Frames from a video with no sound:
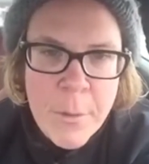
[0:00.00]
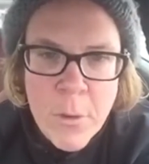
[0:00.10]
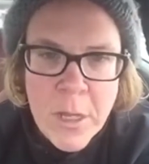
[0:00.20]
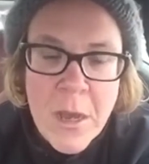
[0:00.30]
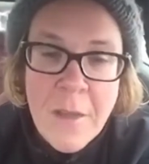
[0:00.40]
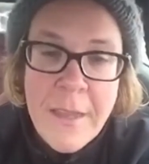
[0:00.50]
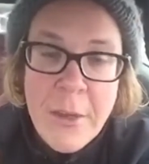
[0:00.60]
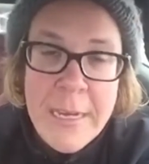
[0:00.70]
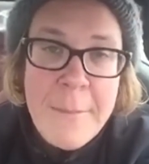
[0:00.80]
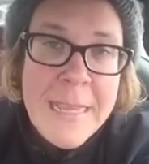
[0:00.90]
protocol, then
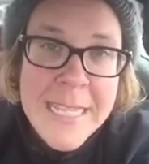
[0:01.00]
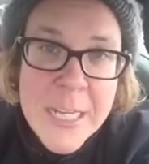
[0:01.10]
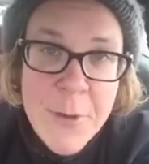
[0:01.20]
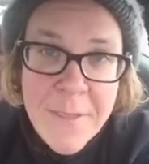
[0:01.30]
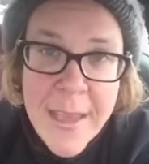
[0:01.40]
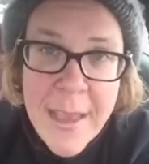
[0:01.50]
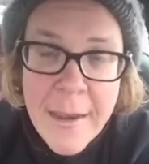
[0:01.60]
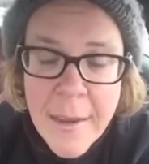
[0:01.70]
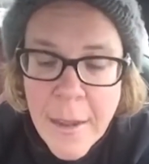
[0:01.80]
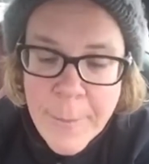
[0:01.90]
you need to be considering that
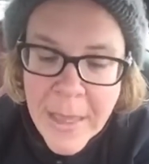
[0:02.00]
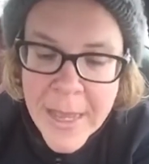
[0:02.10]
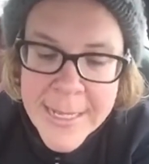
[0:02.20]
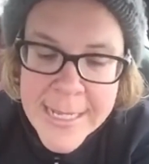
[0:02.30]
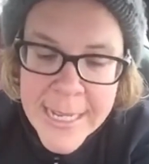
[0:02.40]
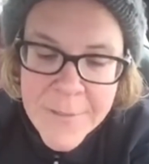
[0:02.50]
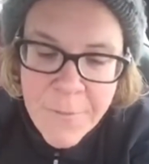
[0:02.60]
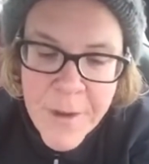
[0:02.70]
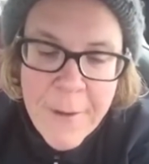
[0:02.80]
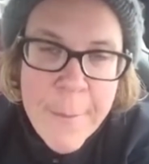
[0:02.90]
because it's
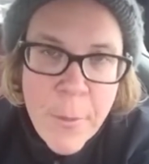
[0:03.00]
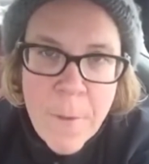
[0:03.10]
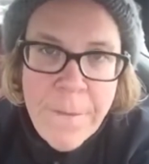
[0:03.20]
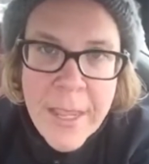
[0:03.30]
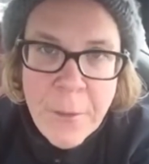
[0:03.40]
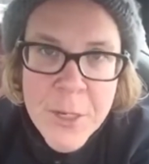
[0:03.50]
very important that you